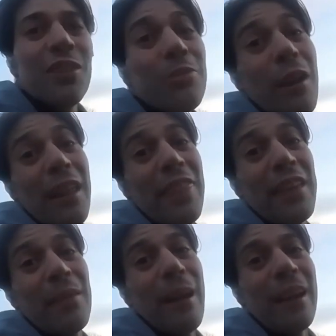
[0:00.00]
Just while I
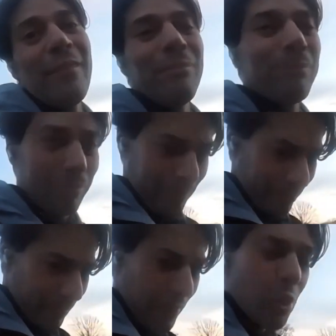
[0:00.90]
think about it,
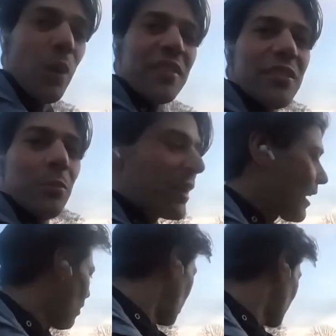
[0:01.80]
the question we
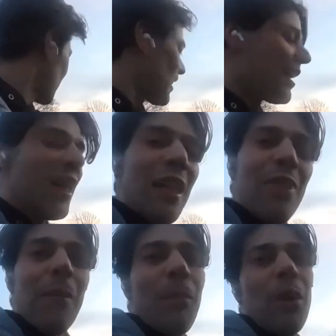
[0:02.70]
get asked
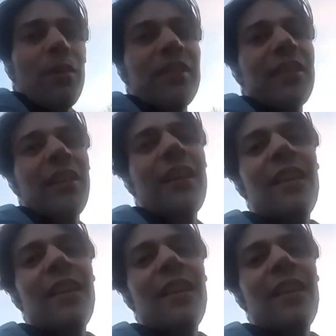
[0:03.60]
the most